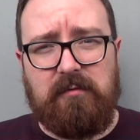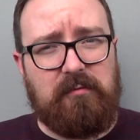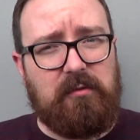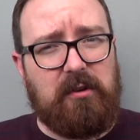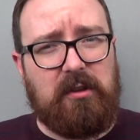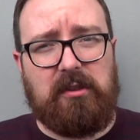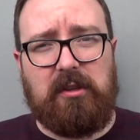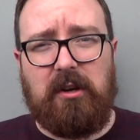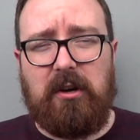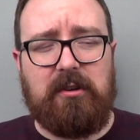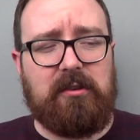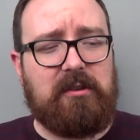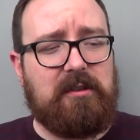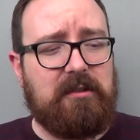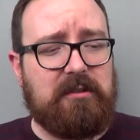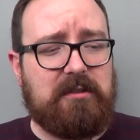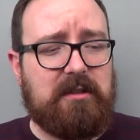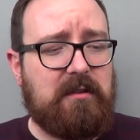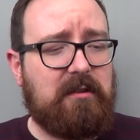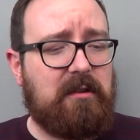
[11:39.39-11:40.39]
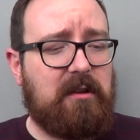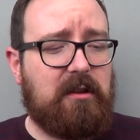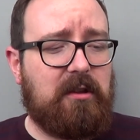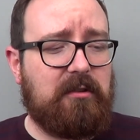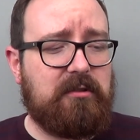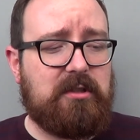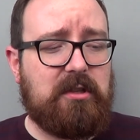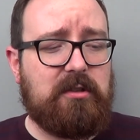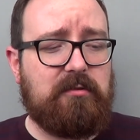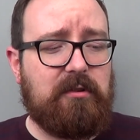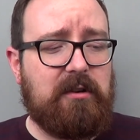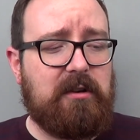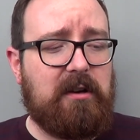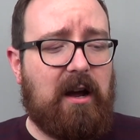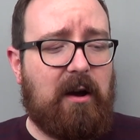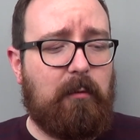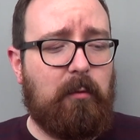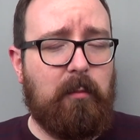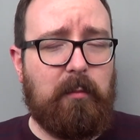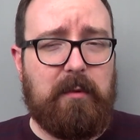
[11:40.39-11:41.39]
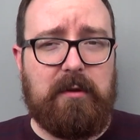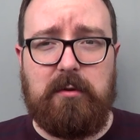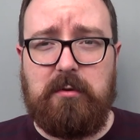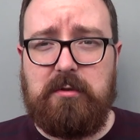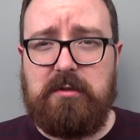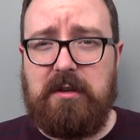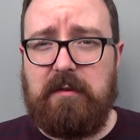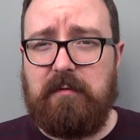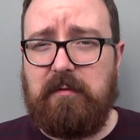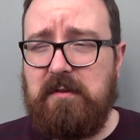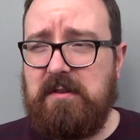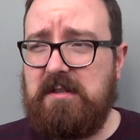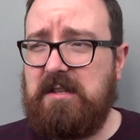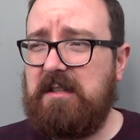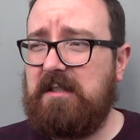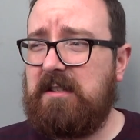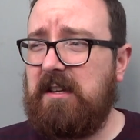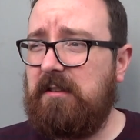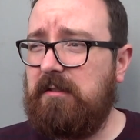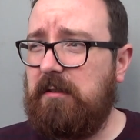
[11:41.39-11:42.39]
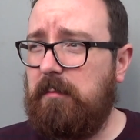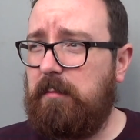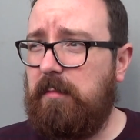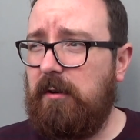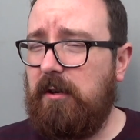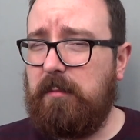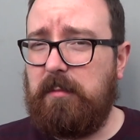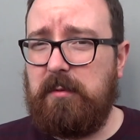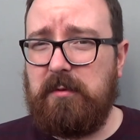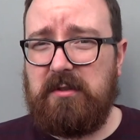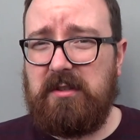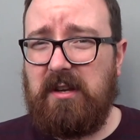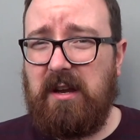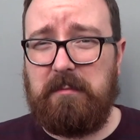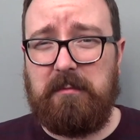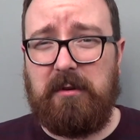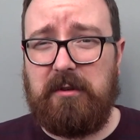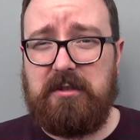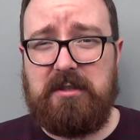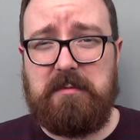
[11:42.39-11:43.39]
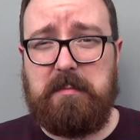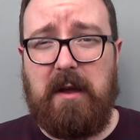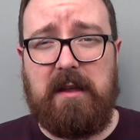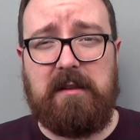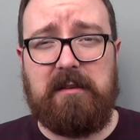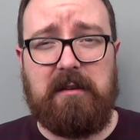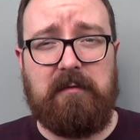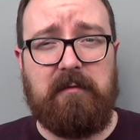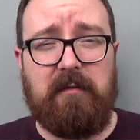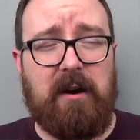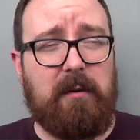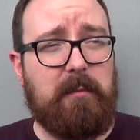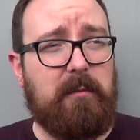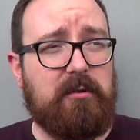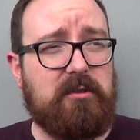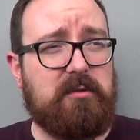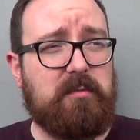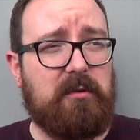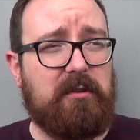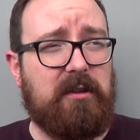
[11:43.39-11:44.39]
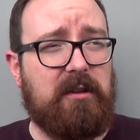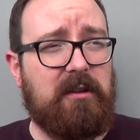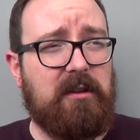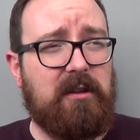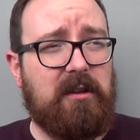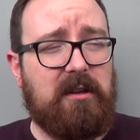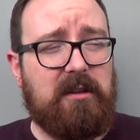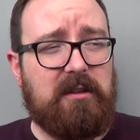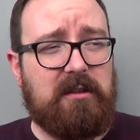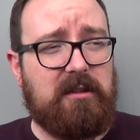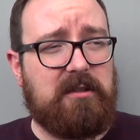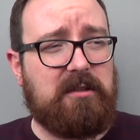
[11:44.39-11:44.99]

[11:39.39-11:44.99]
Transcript: Redonkulous, and considering I won't be using it for its intended purpose, I'm not spending that much money.